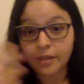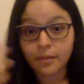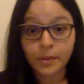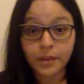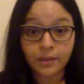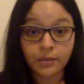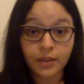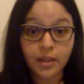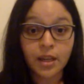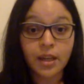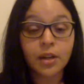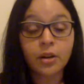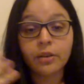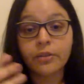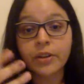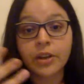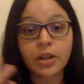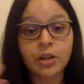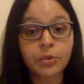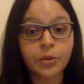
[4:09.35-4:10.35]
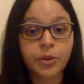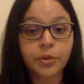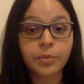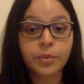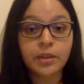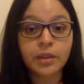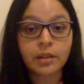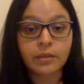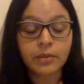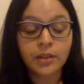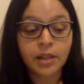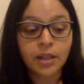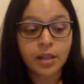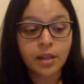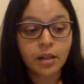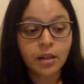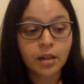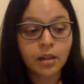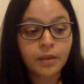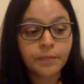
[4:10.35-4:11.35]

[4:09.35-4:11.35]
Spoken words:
specific heat or variable specific heat?